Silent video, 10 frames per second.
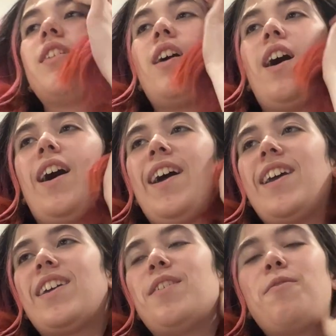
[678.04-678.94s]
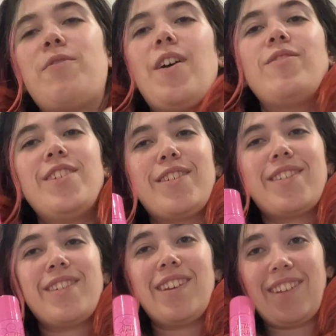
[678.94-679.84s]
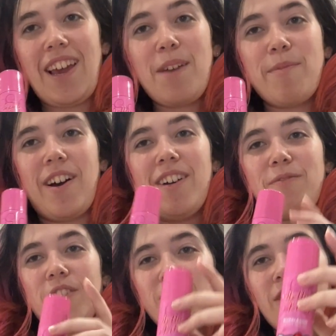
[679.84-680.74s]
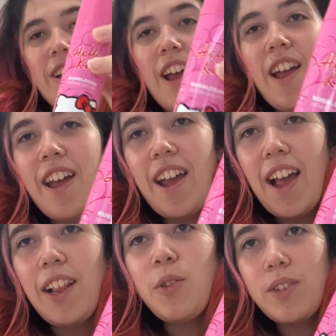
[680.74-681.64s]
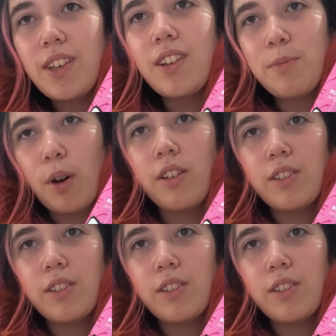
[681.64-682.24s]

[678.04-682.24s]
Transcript: I found this in Kmart. First of all, Hello Kitty body